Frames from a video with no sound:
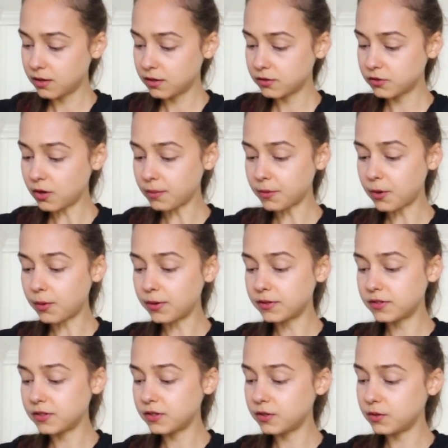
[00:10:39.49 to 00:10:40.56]
so I'm going
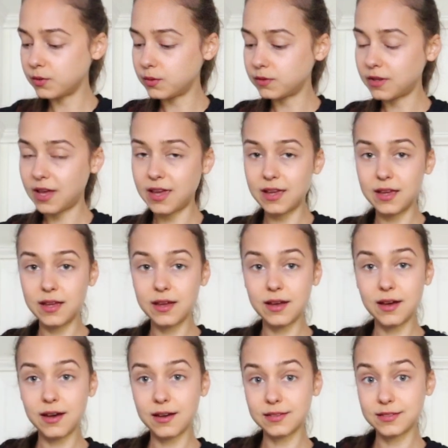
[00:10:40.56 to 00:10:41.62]
to use
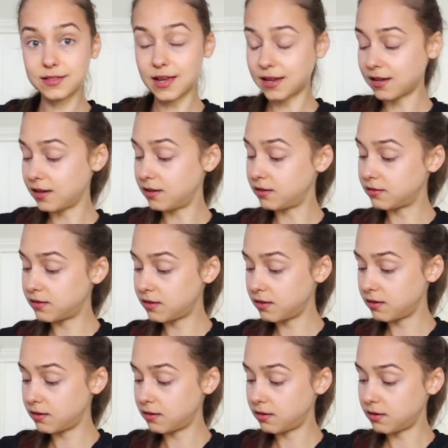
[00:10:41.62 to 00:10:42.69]
a second
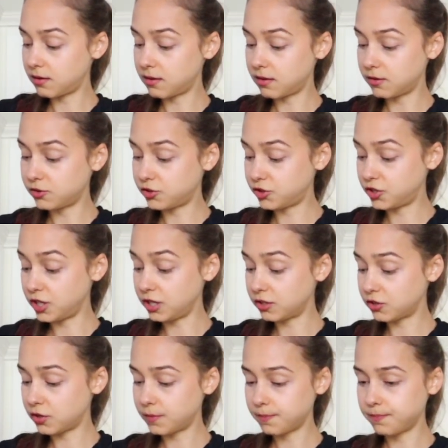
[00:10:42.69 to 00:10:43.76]

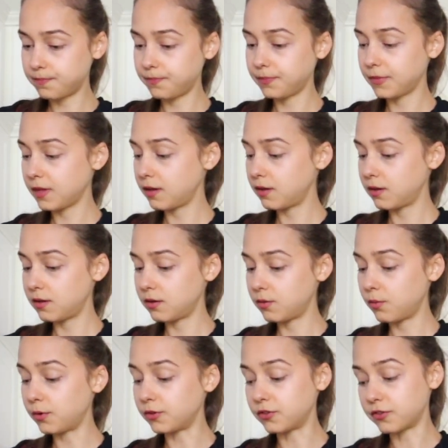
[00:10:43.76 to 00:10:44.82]
sheet,
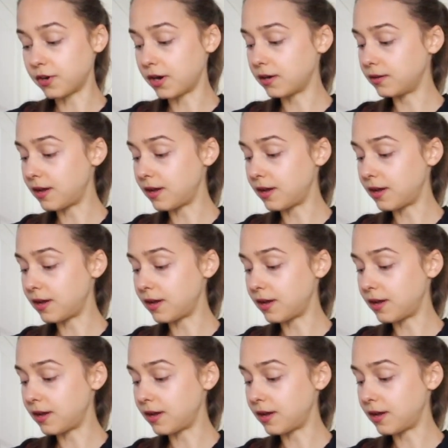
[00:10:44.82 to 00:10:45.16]
which is great.